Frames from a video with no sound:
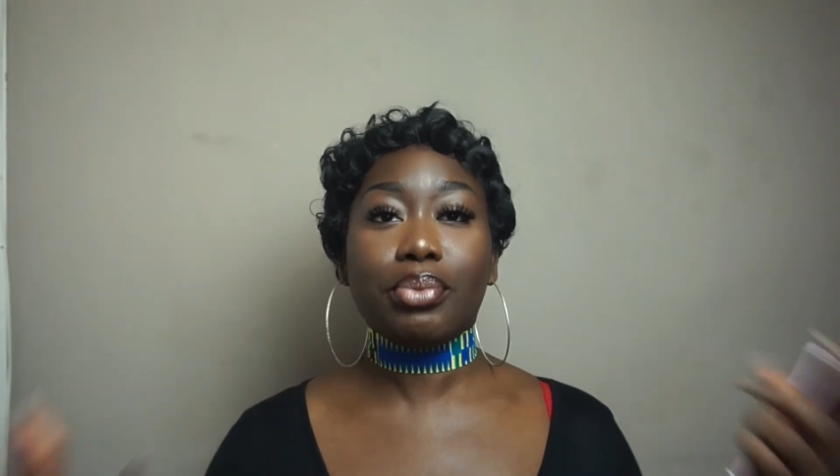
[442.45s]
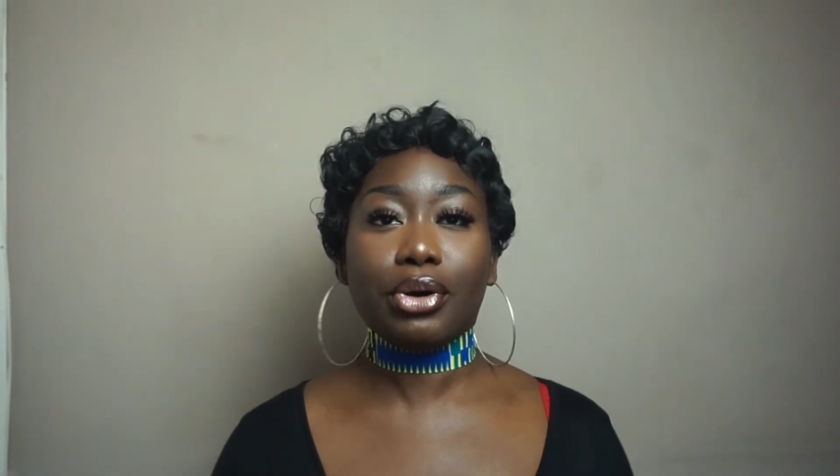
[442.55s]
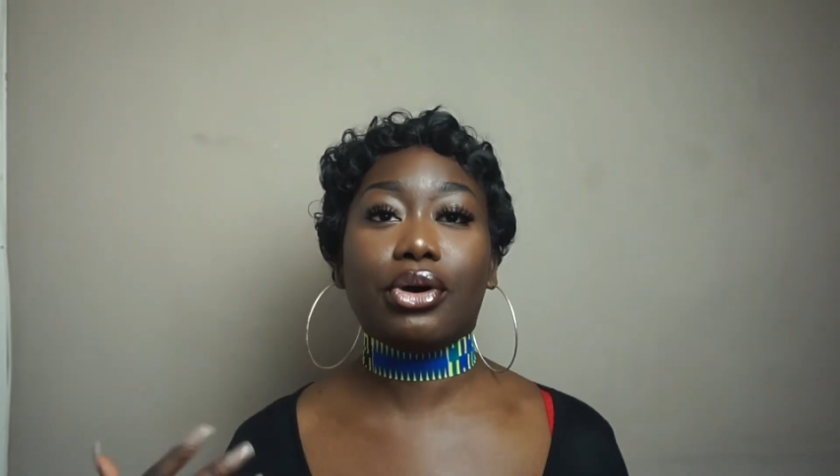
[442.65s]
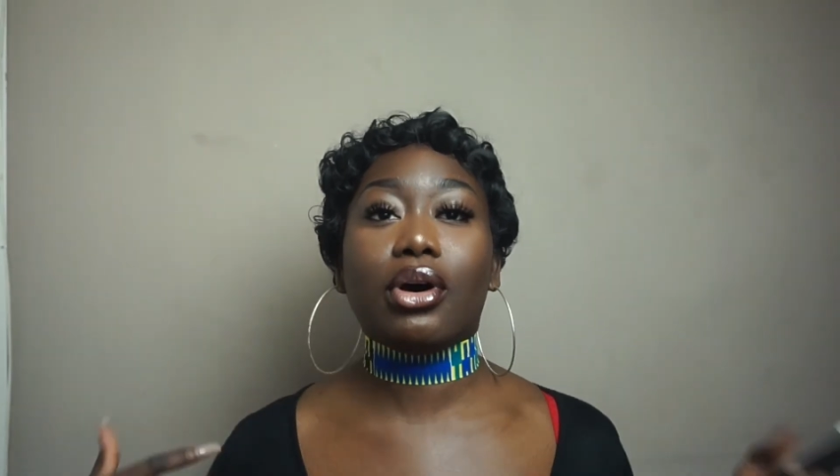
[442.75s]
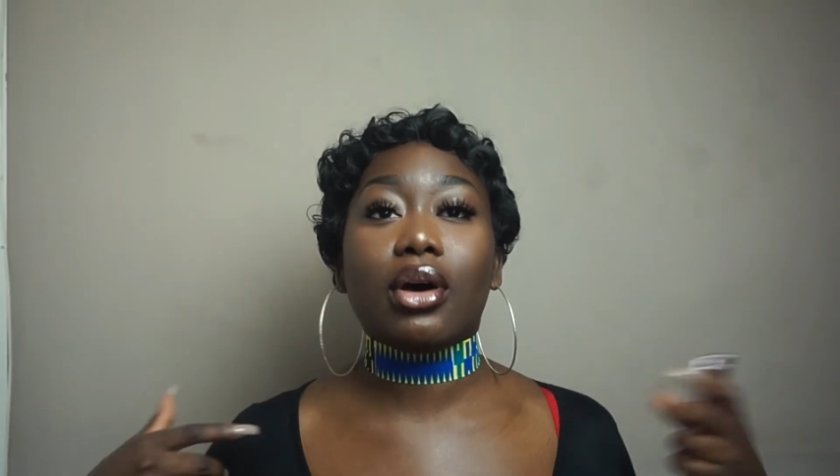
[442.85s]

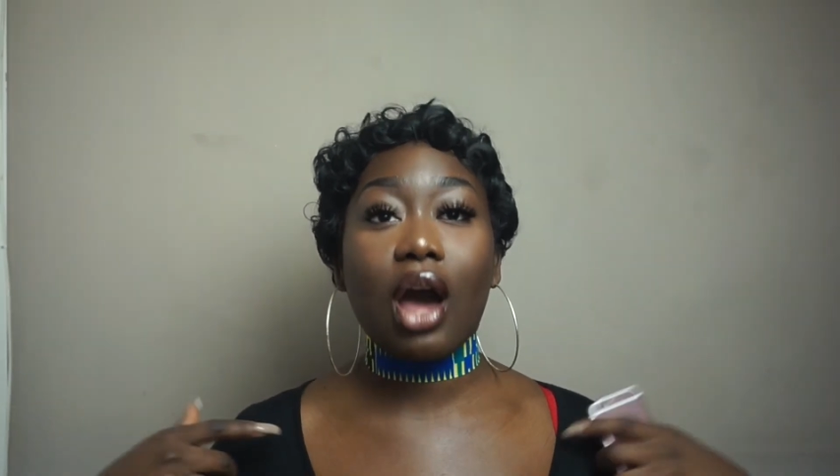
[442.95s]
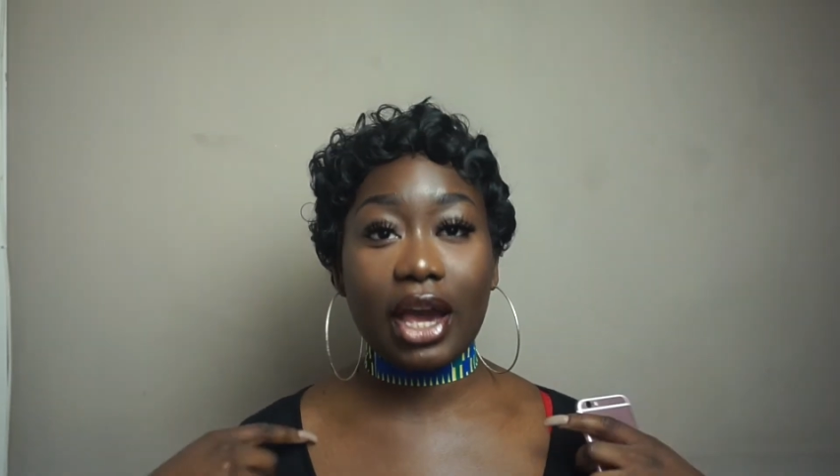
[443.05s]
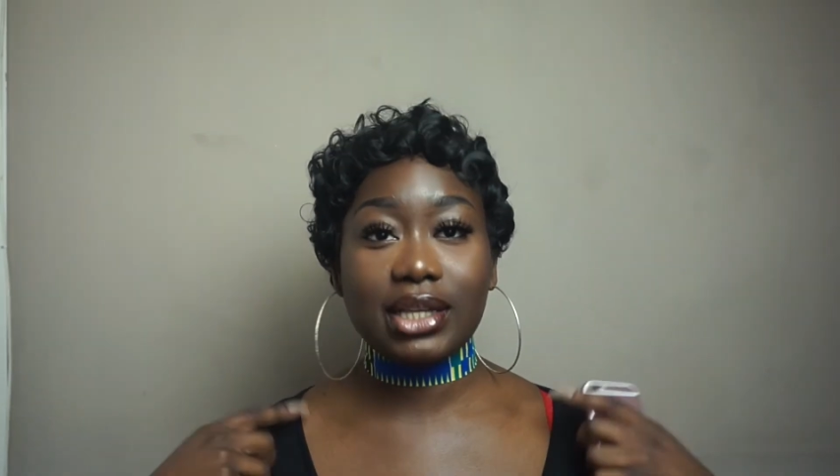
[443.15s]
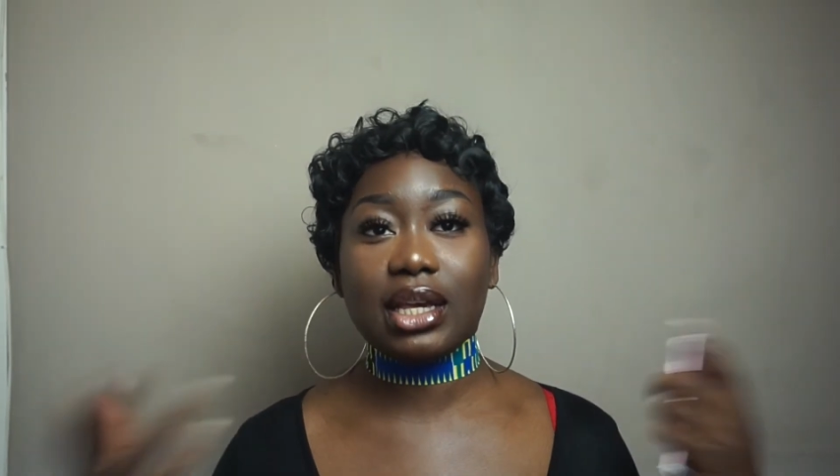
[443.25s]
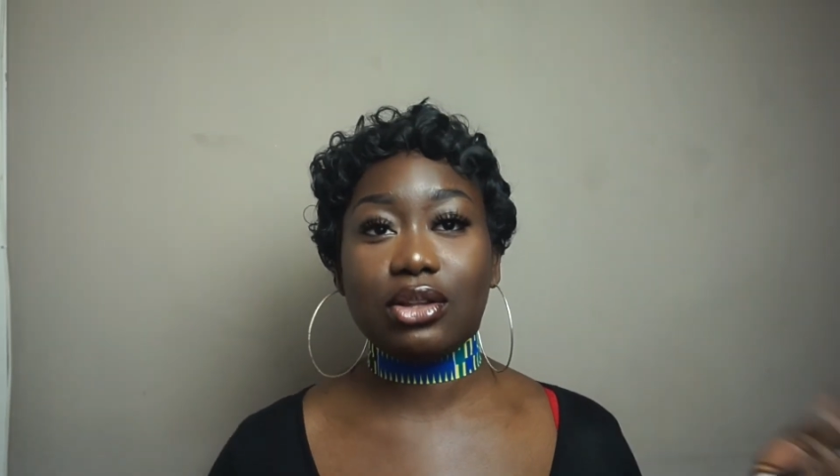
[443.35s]
put
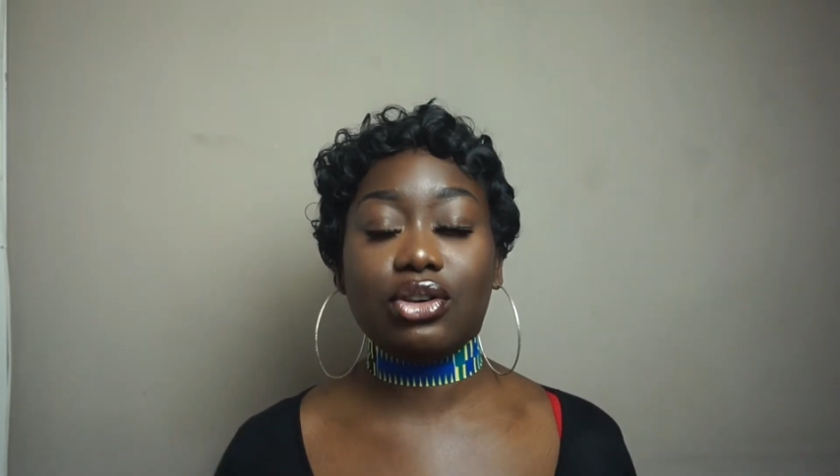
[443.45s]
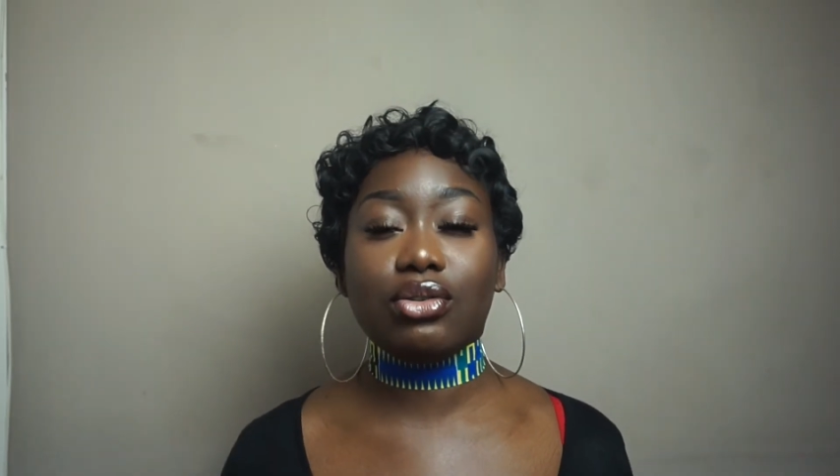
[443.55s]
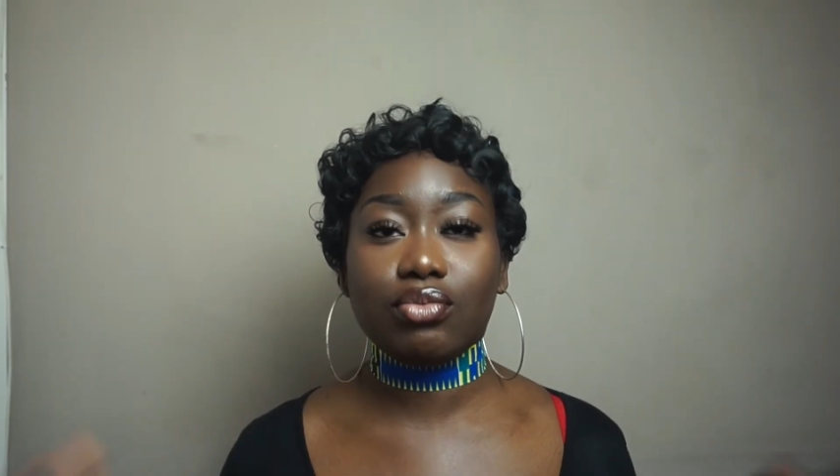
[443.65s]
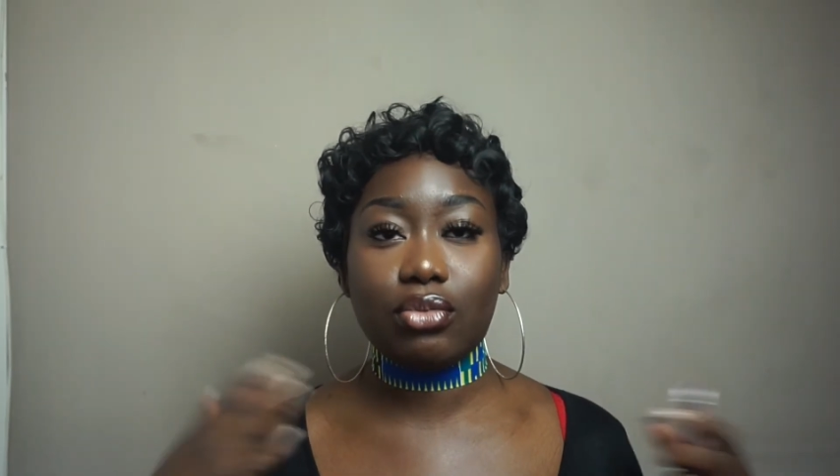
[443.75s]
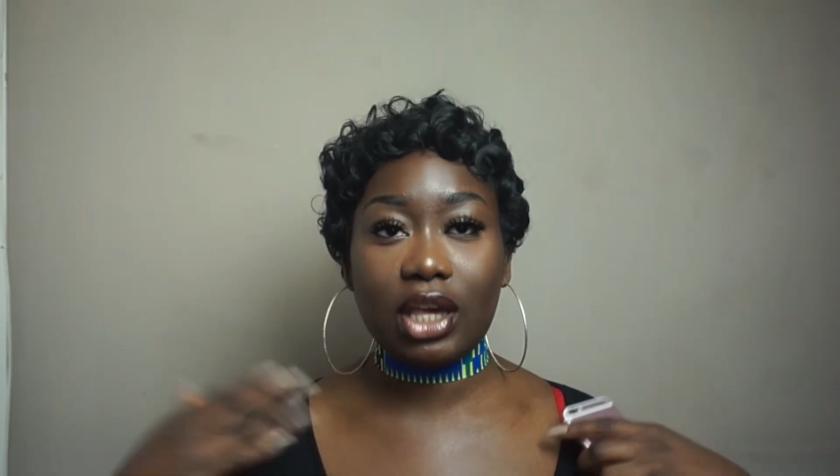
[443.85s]
"I sent you,"